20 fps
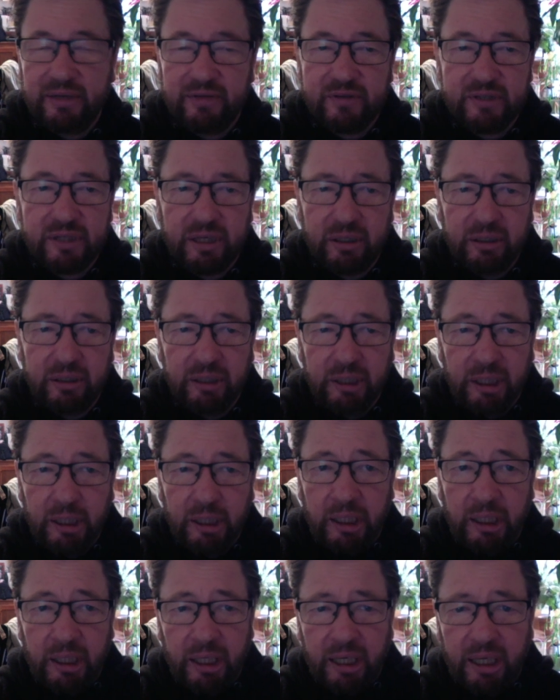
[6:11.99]
So
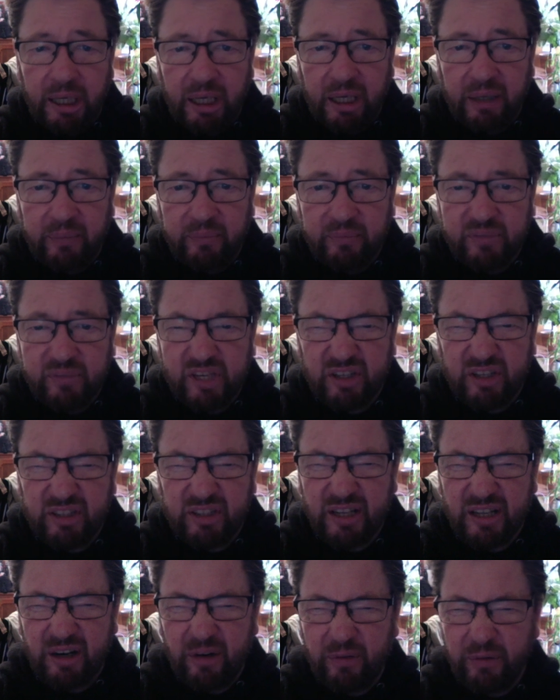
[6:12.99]
I'll
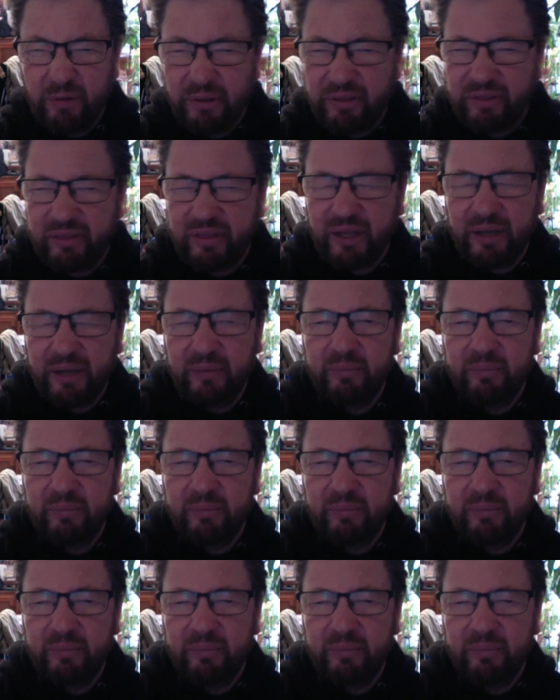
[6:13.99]
start off with the